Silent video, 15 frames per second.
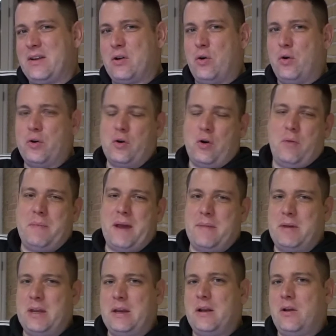code, or
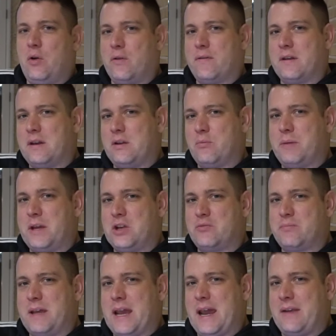maybe learn the new
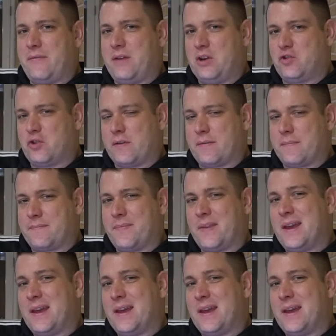PHP 8 features.